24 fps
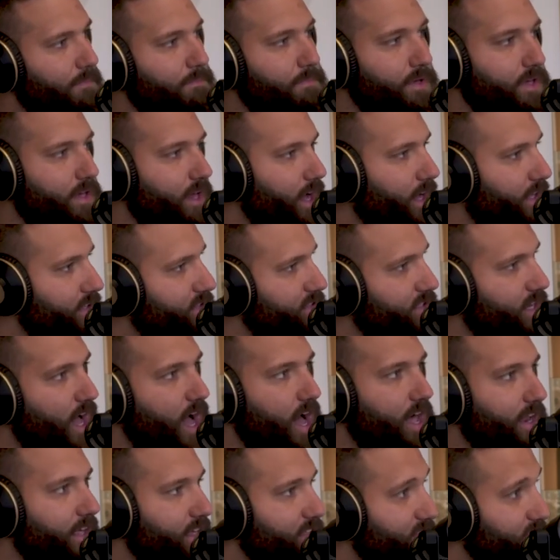B huts,
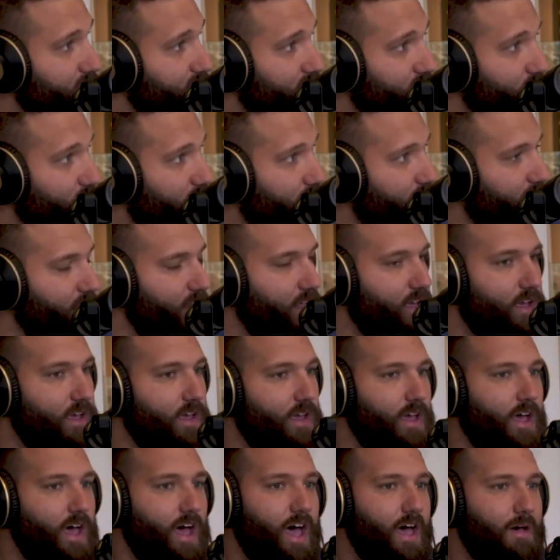connexes, right?
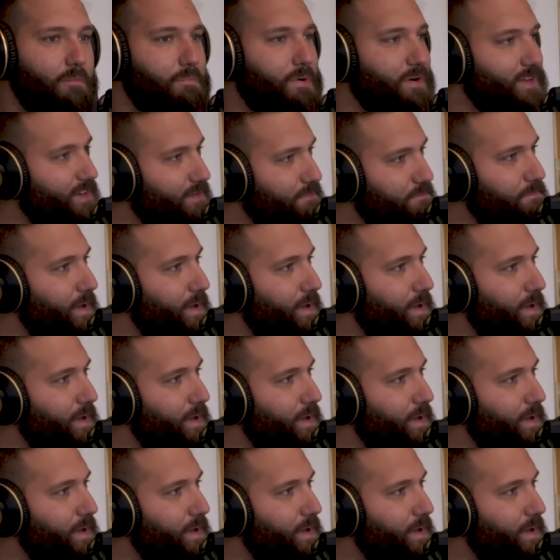Putting them